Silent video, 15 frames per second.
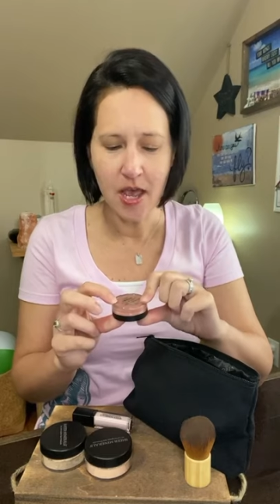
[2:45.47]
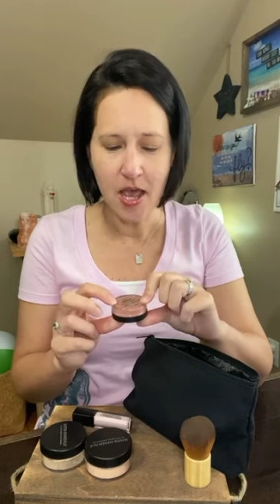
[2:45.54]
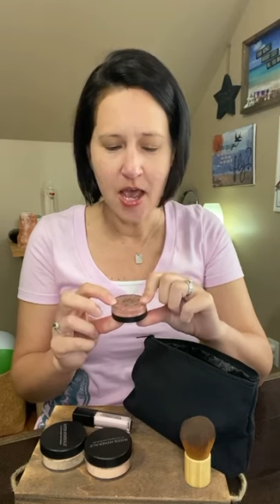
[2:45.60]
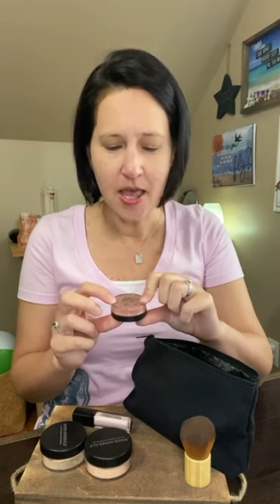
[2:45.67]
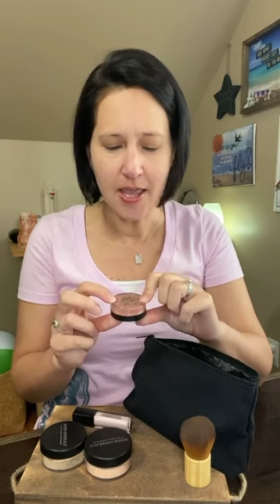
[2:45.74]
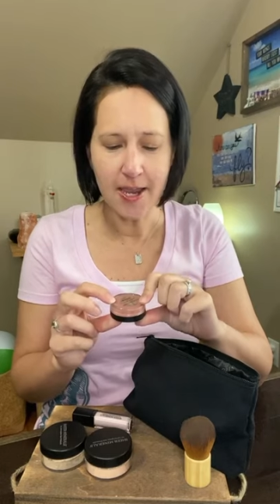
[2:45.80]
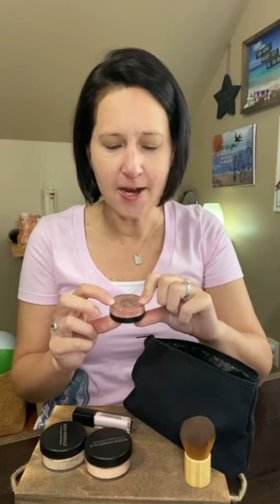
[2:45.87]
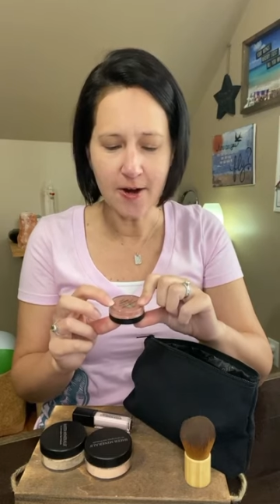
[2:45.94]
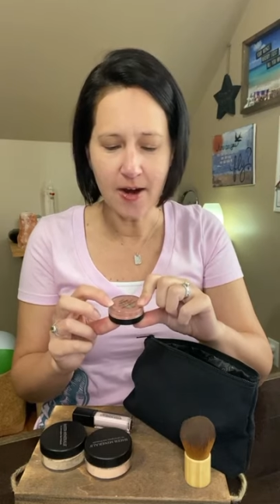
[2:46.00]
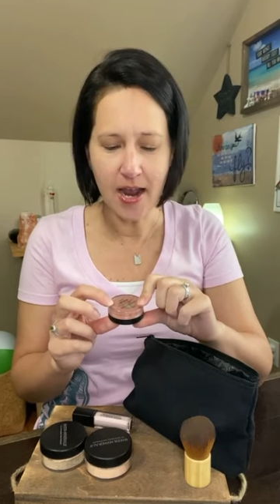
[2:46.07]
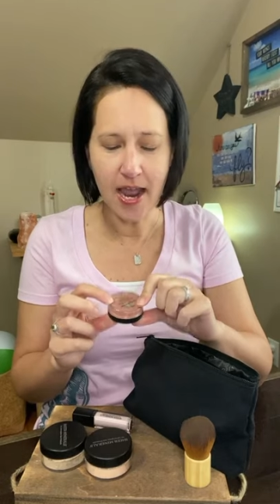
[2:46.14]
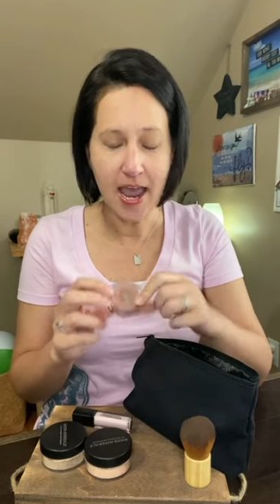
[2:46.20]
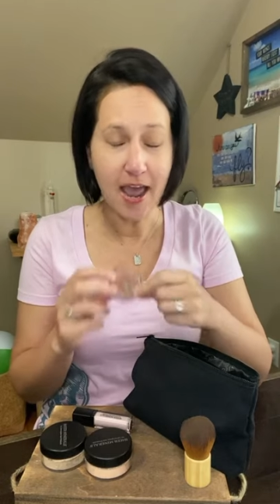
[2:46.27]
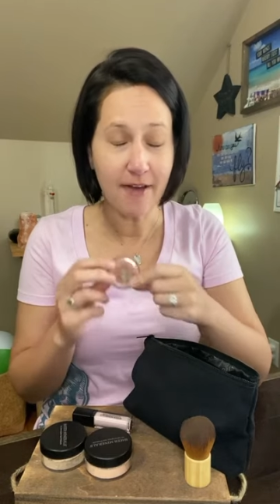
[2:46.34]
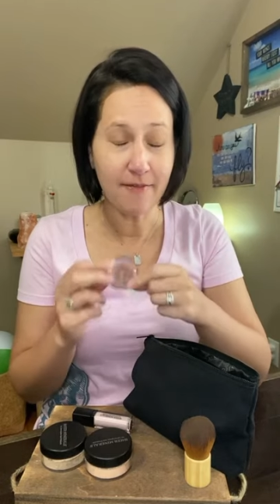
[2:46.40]
Here I
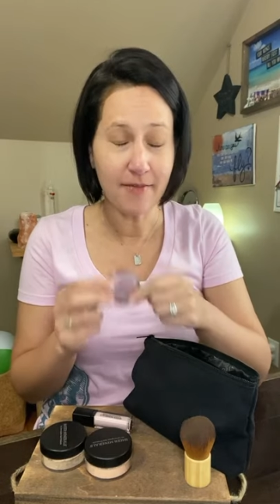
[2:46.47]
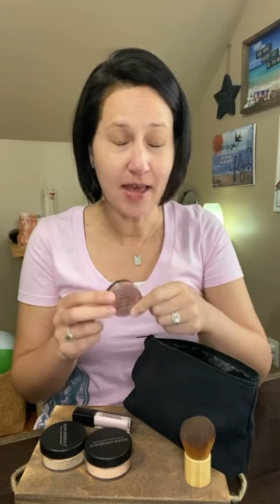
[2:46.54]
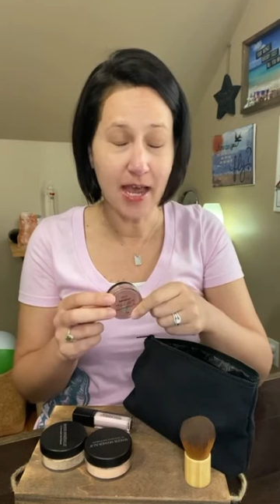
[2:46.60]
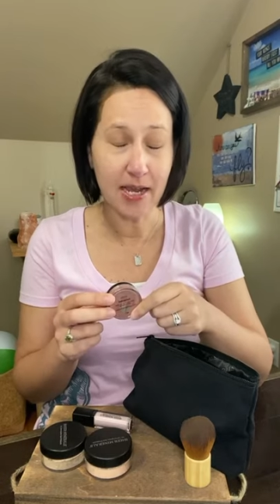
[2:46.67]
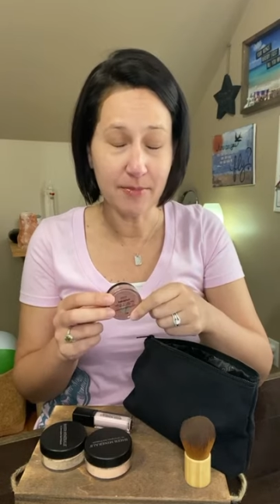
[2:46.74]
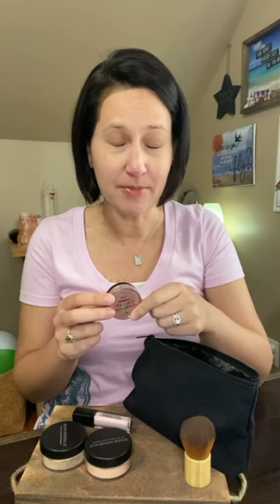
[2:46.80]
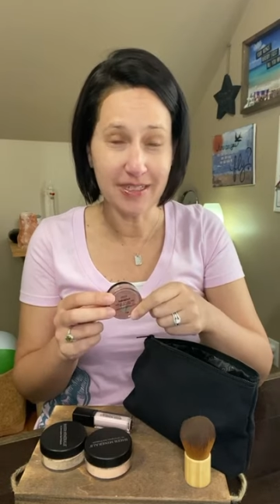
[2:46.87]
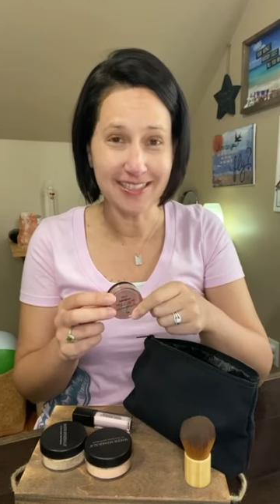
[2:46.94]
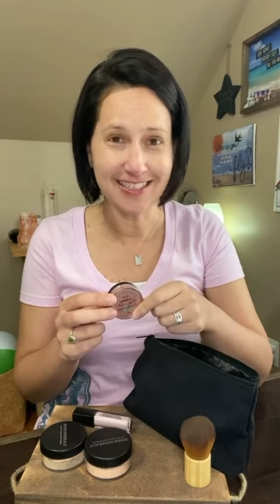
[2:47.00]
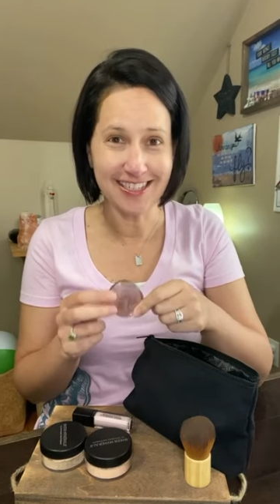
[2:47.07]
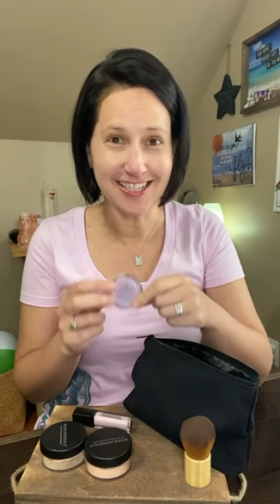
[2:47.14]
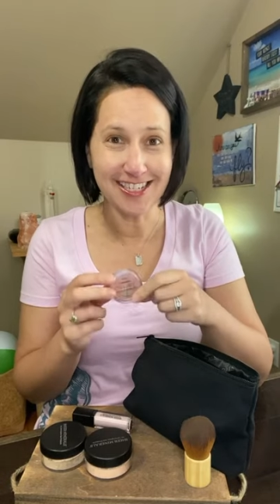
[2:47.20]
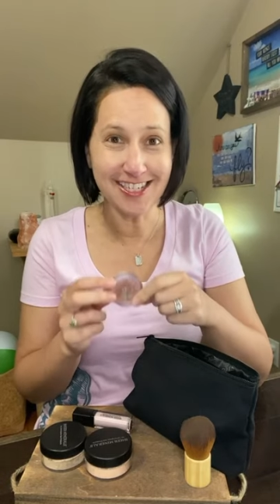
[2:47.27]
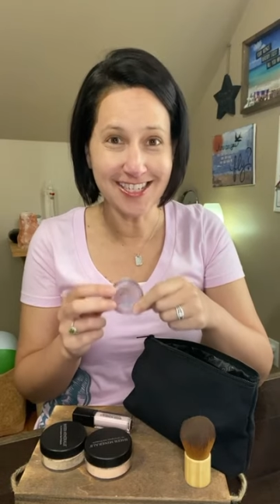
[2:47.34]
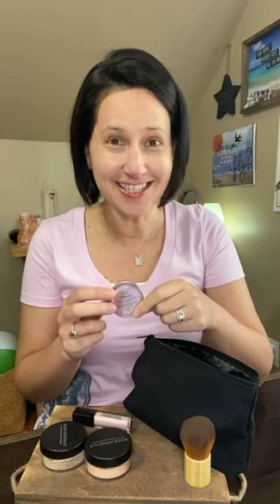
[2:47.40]
have the
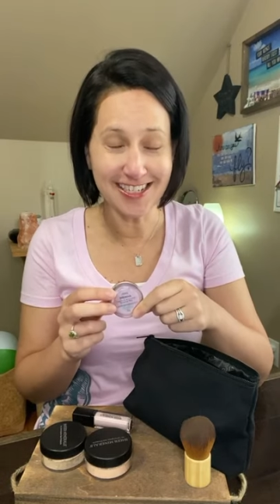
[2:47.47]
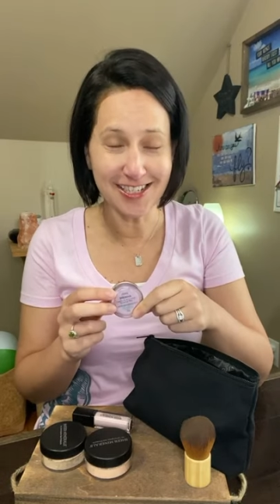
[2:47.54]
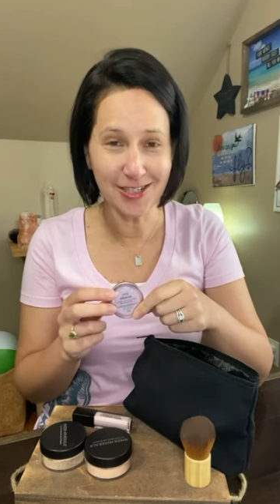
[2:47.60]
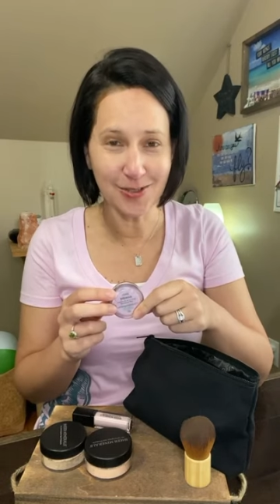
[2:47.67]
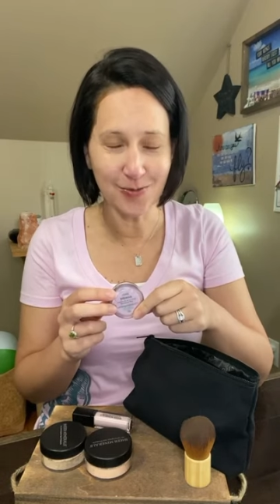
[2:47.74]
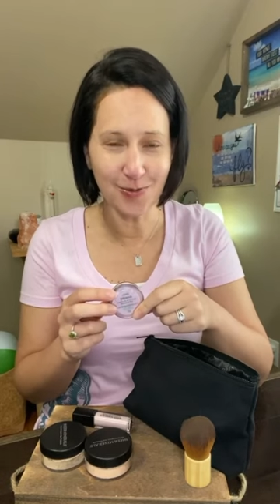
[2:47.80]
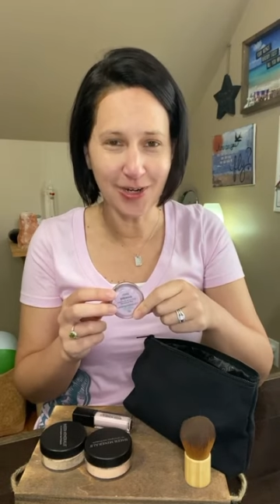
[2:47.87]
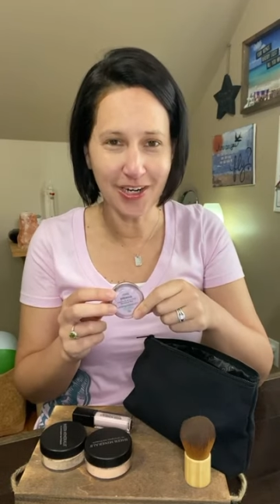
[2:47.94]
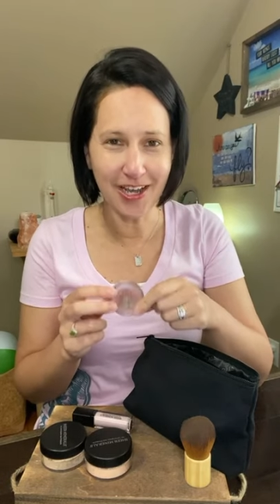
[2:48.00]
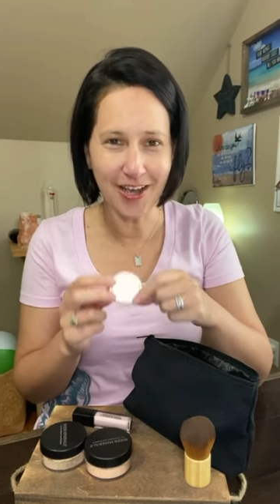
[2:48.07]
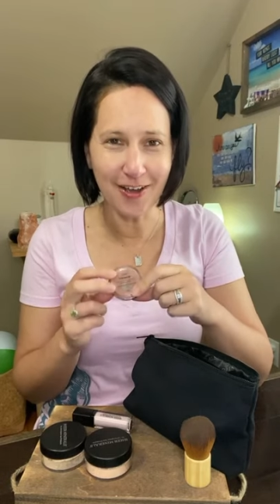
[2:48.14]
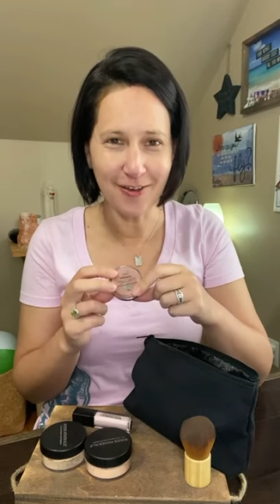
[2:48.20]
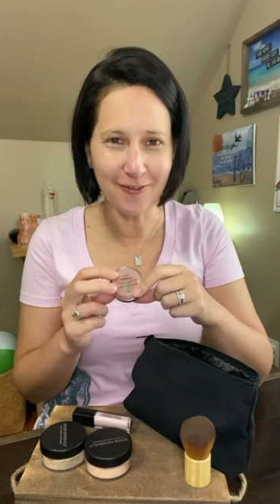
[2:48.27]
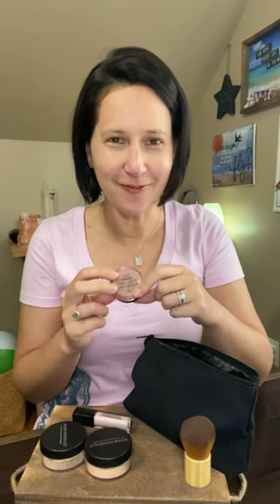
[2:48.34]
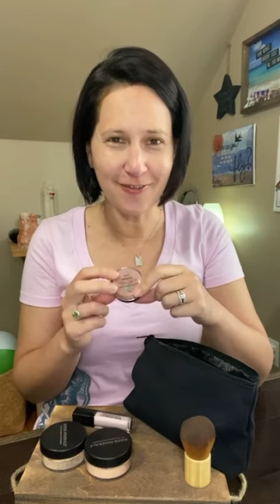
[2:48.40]
hibiscus. This is one
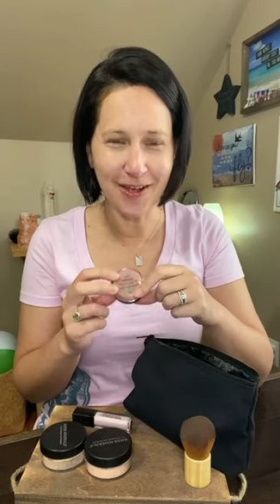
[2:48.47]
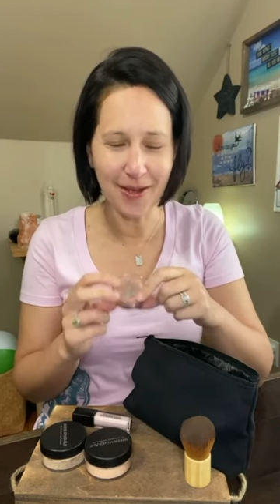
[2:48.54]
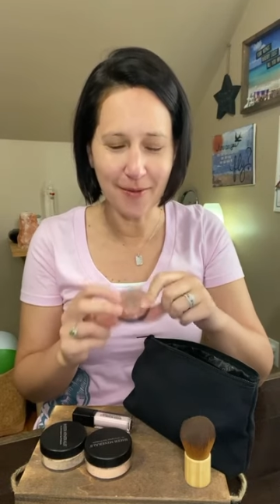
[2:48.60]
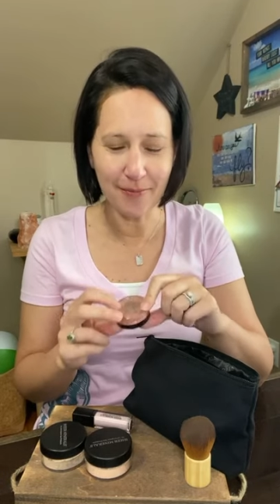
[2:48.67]
of um,